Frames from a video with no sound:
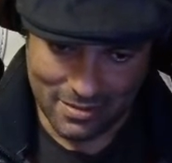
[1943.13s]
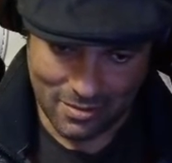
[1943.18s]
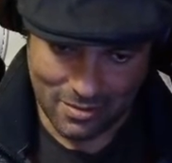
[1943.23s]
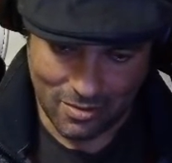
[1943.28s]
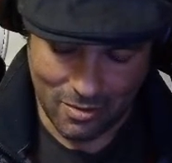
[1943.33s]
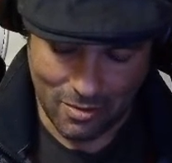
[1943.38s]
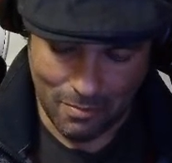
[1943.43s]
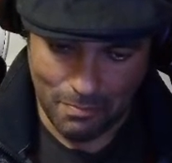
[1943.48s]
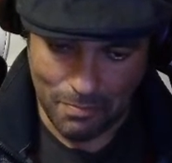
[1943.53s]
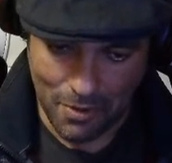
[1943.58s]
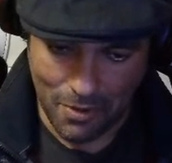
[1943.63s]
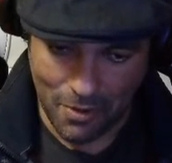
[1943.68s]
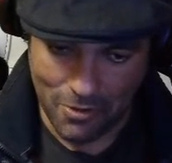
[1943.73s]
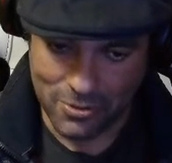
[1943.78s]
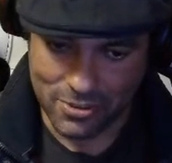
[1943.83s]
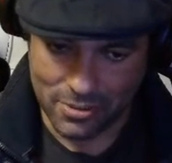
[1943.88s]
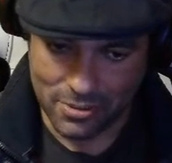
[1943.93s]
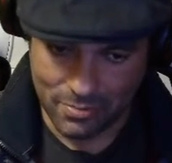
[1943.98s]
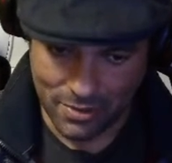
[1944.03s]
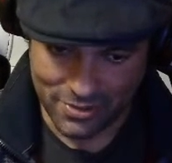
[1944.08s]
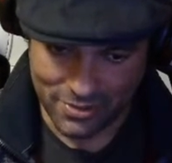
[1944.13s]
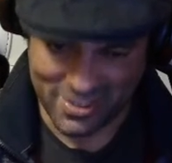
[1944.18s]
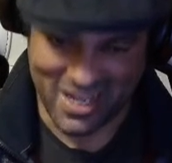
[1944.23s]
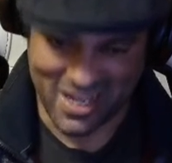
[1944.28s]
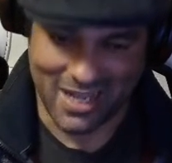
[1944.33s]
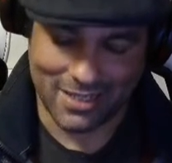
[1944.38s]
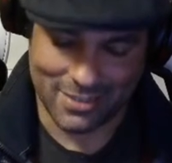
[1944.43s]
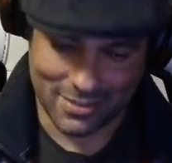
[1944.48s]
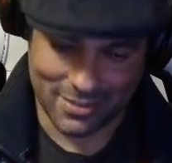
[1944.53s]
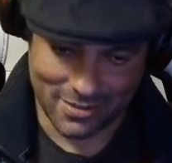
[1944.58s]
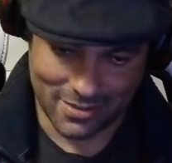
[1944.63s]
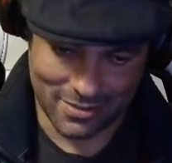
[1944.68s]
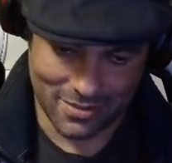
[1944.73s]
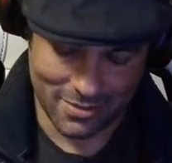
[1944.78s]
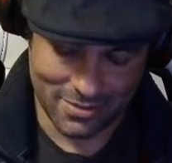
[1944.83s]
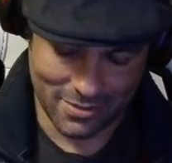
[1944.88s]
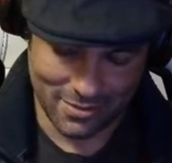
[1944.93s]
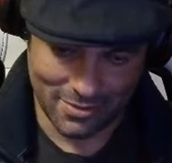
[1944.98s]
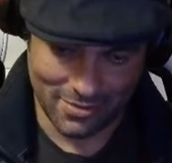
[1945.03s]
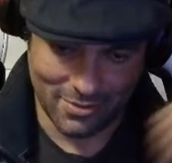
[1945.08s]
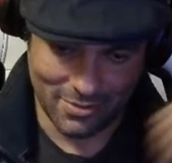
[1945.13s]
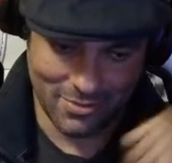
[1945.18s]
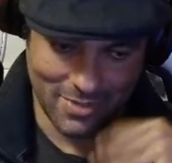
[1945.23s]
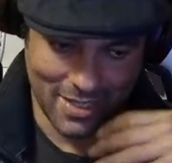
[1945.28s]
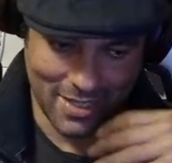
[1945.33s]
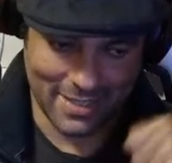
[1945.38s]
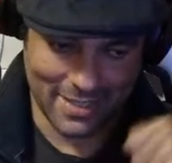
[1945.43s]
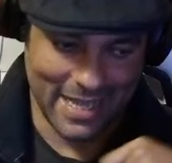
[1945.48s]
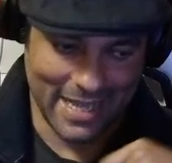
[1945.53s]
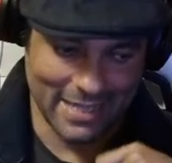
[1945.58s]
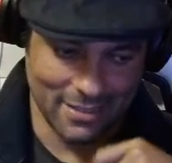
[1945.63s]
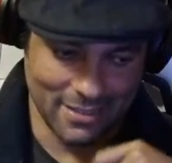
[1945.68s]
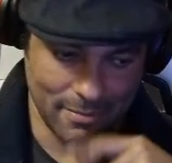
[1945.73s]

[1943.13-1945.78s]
composable tasks. You can add them